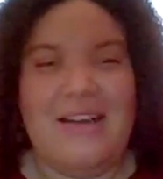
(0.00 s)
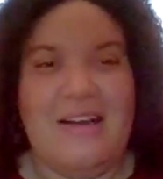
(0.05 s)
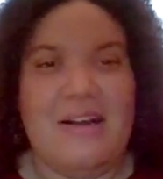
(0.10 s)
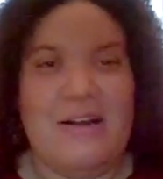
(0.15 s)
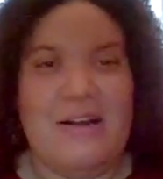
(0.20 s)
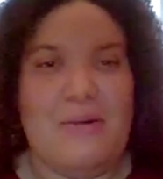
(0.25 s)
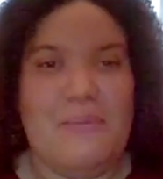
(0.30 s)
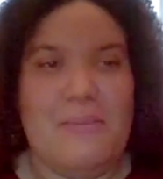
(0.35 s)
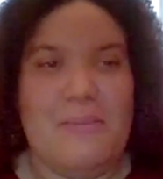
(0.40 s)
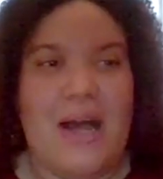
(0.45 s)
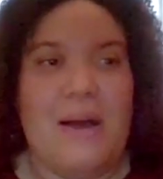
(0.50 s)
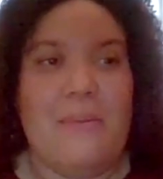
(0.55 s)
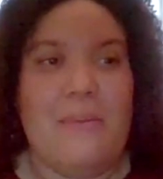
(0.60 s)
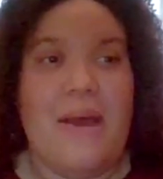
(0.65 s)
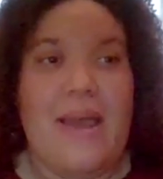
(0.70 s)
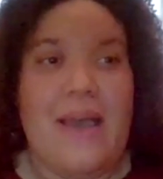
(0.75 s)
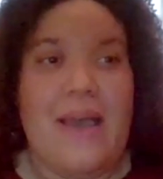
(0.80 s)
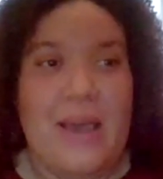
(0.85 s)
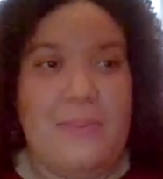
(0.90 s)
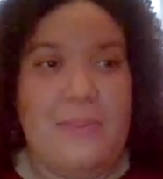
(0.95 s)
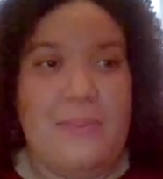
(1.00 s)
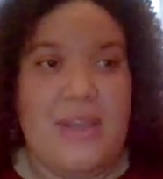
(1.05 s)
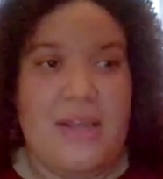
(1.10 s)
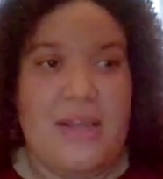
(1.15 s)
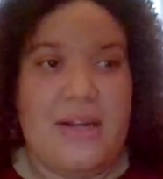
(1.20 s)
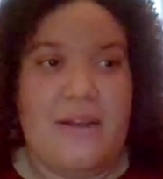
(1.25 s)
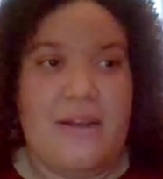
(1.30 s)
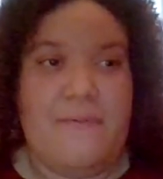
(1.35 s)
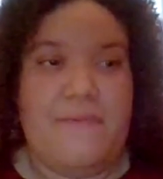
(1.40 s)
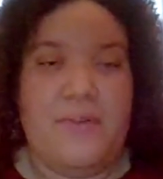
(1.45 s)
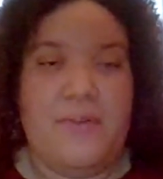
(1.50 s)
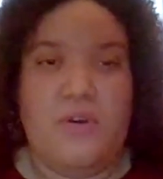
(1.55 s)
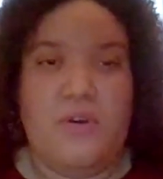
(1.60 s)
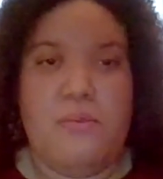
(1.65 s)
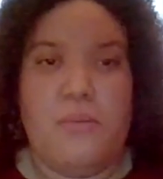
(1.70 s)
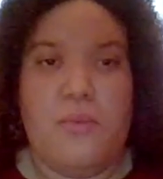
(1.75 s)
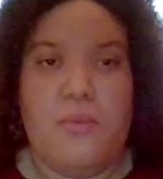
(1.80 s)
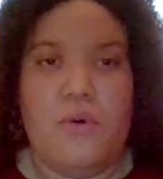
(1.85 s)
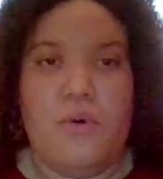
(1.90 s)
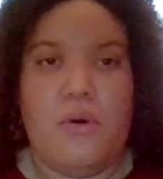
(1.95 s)
I'm happy and I feel
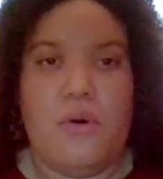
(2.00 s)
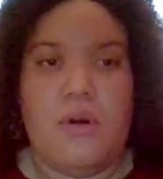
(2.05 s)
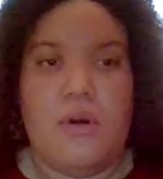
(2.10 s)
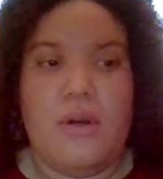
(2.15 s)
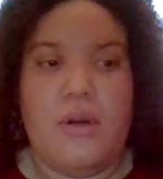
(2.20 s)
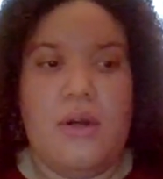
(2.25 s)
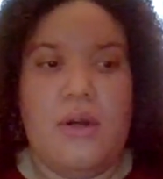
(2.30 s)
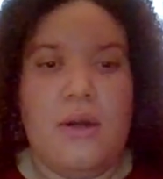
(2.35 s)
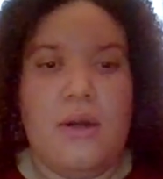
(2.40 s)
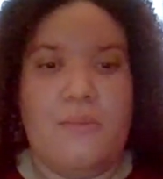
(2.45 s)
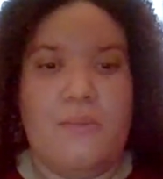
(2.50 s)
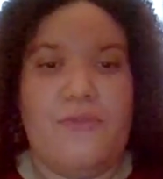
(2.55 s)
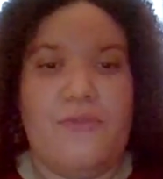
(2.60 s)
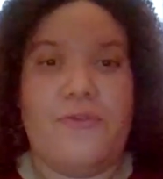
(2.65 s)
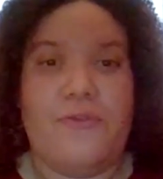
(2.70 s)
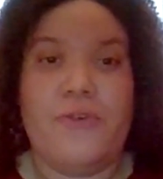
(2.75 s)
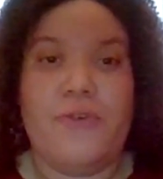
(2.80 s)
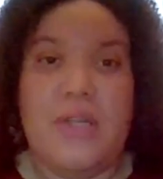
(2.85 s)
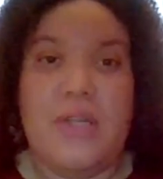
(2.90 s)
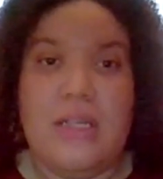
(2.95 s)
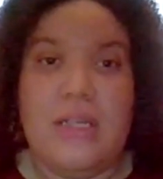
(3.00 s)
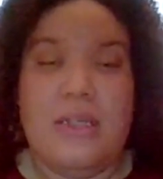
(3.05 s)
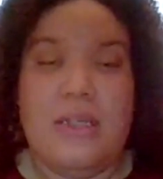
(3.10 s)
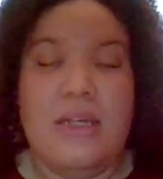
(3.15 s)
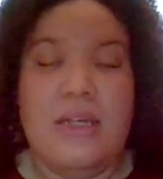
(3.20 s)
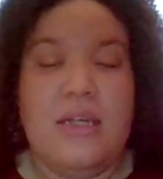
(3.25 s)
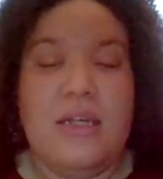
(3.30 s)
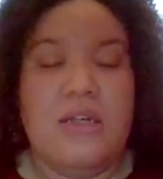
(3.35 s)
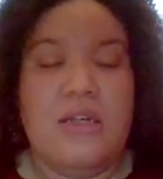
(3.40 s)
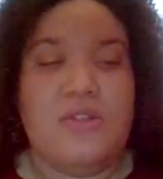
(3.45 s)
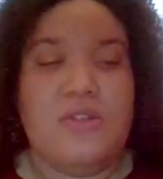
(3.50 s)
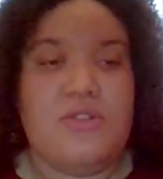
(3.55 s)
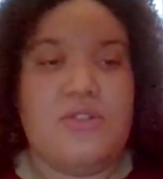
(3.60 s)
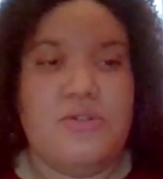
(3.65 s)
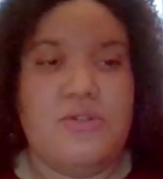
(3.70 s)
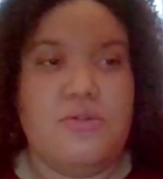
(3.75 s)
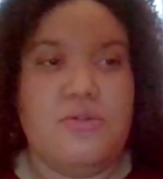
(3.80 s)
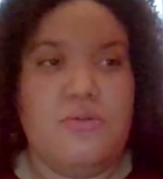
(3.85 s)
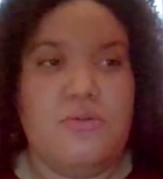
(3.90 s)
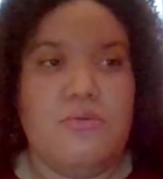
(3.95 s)
more free
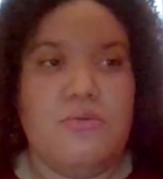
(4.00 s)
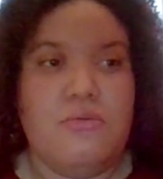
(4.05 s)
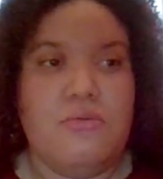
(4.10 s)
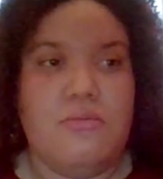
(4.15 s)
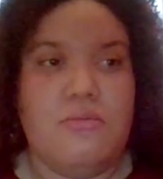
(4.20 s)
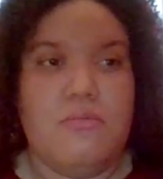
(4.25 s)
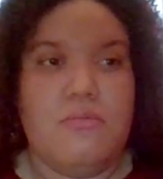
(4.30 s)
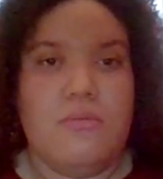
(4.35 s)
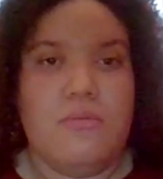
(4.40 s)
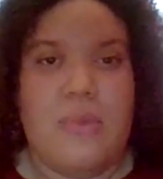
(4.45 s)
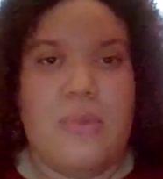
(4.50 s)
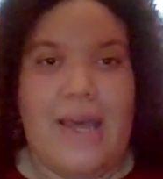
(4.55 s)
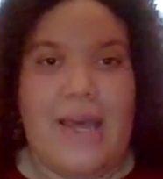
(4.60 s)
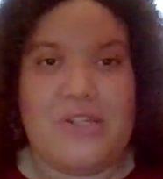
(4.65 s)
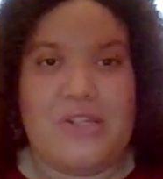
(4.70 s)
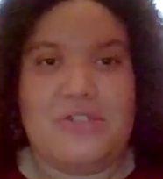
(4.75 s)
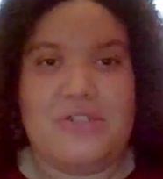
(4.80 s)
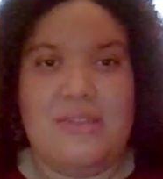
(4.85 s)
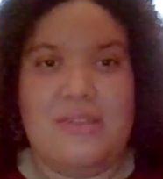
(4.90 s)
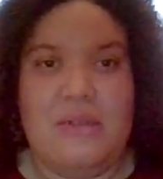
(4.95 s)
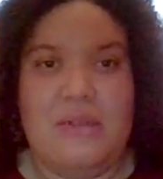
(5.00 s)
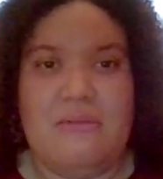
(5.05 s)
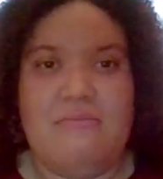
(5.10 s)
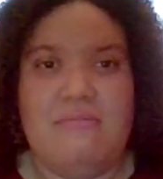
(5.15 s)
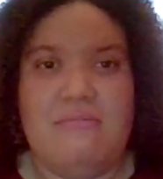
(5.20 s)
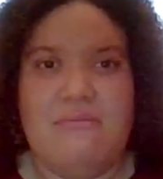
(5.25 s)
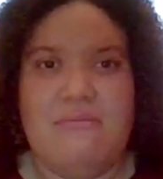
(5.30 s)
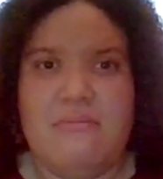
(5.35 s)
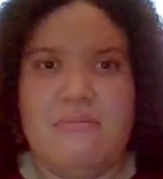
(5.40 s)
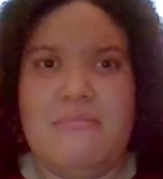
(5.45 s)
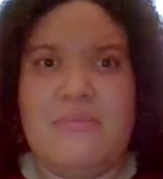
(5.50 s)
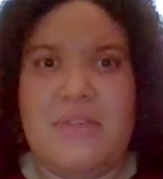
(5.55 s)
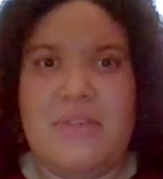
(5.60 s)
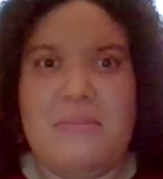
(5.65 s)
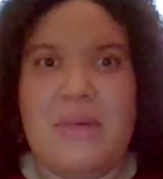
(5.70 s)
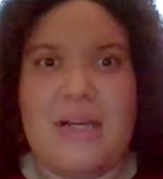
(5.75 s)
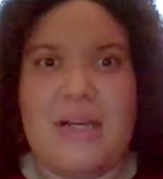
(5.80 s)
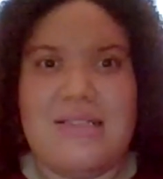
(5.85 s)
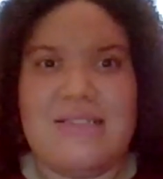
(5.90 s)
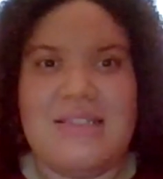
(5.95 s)
to actually
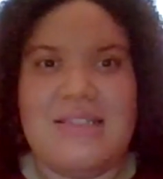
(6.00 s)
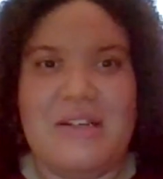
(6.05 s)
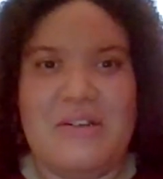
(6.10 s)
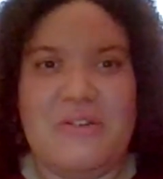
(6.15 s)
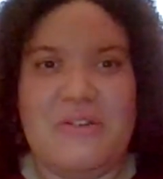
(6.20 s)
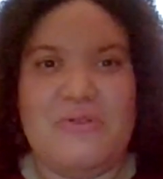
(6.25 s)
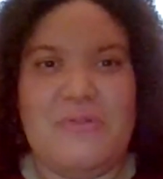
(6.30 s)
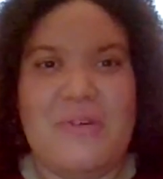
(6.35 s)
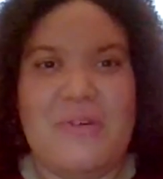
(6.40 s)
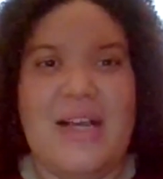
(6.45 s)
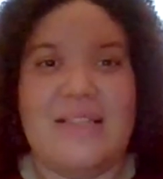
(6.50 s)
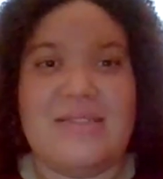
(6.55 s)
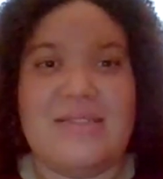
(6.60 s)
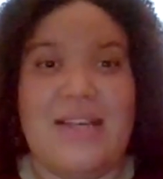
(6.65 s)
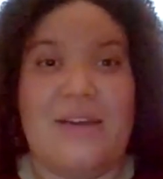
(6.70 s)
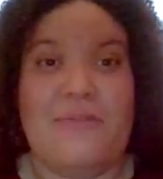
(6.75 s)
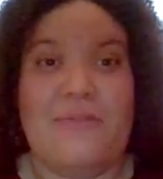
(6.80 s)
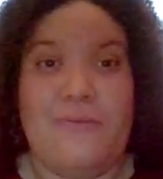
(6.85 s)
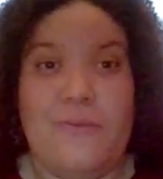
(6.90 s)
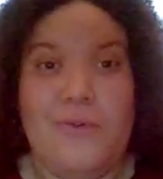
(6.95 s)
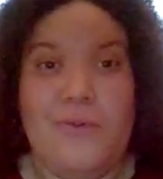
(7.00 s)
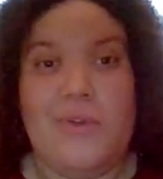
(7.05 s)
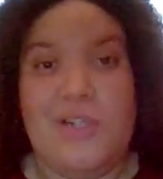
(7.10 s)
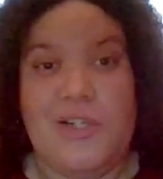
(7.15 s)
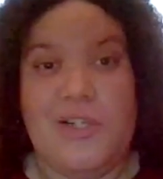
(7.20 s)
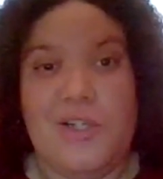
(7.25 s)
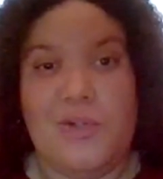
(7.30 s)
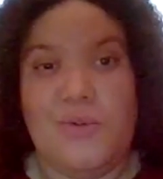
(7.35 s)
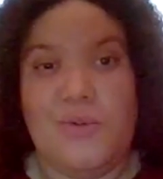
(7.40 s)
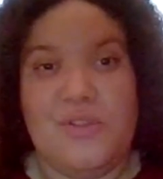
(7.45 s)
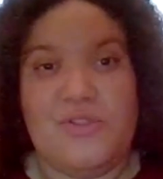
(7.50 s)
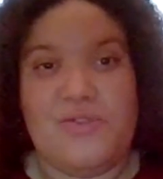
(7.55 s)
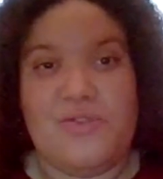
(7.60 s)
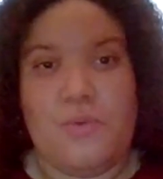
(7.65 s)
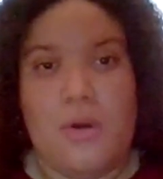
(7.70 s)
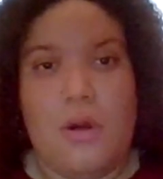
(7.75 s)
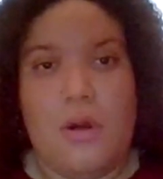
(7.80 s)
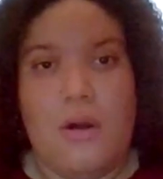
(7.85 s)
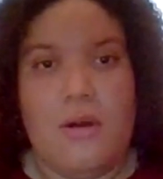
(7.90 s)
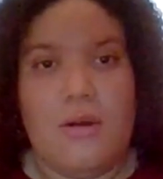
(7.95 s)
be myself, as I fully know
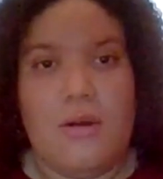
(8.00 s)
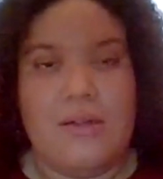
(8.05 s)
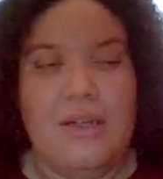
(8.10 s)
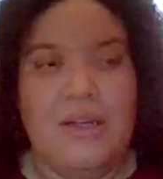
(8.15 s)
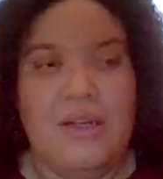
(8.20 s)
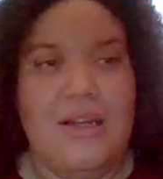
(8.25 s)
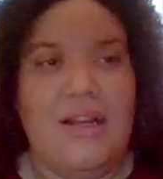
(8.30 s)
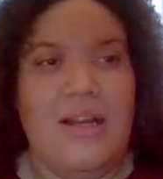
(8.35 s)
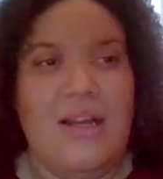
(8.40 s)
what's wrong.